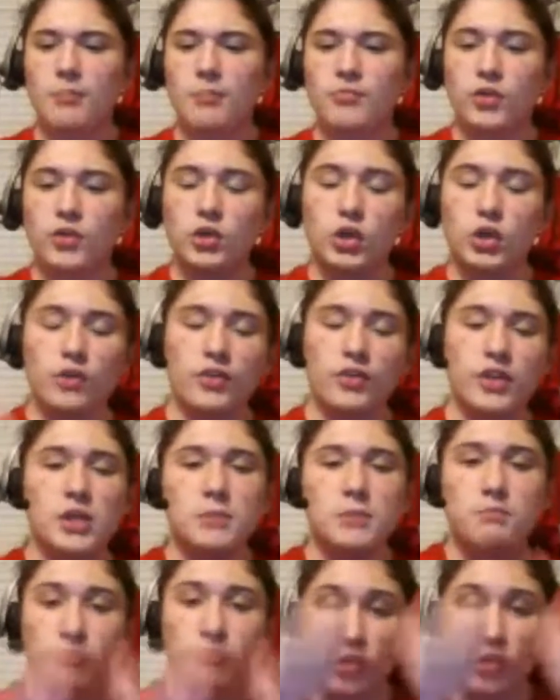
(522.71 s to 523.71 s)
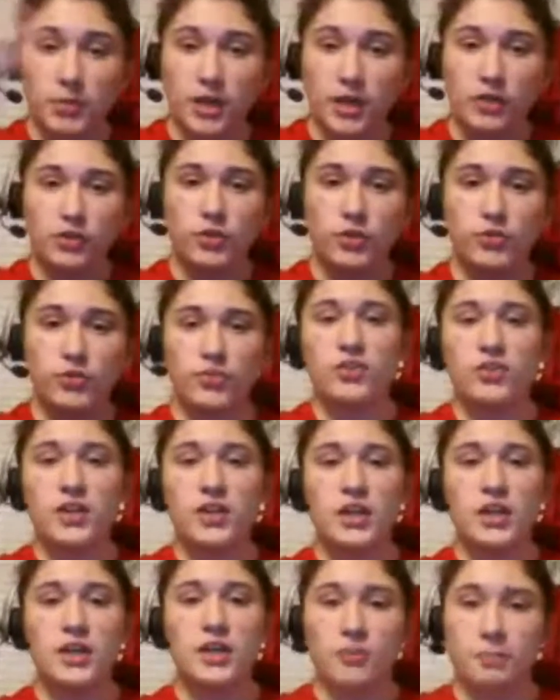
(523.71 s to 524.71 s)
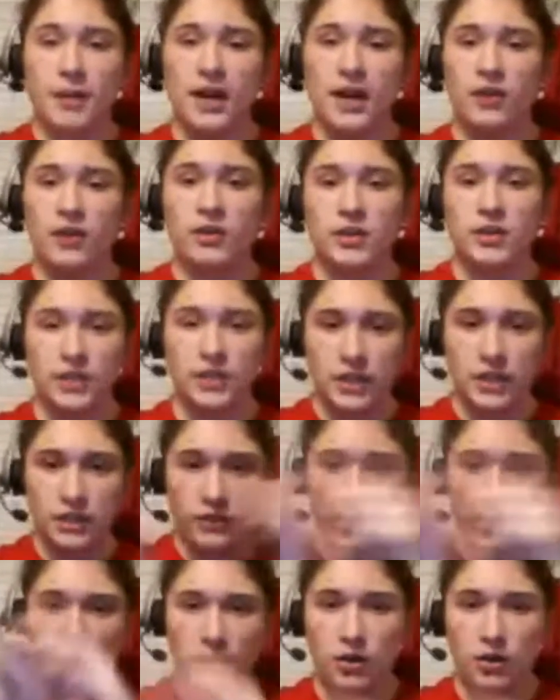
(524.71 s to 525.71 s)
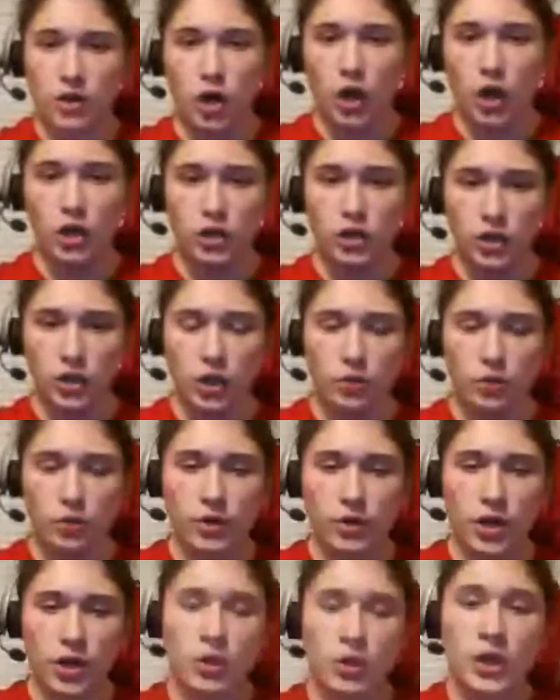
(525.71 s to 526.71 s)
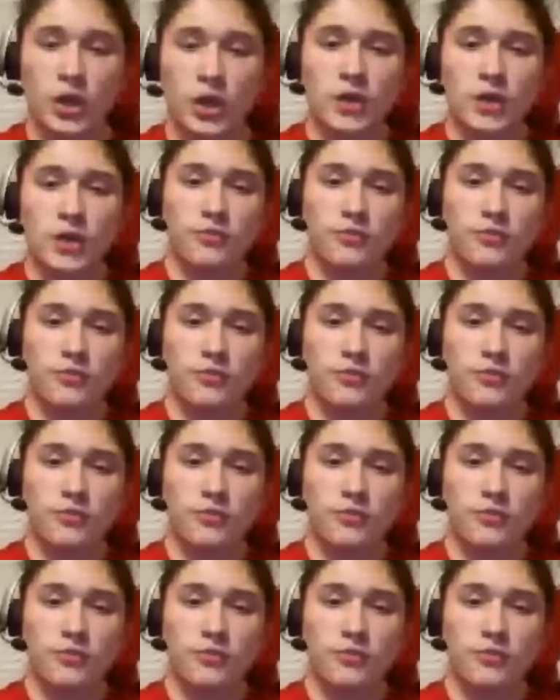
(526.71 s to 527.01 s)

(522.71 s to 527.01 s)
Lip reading: The thumbnail you see is apparently their card logo.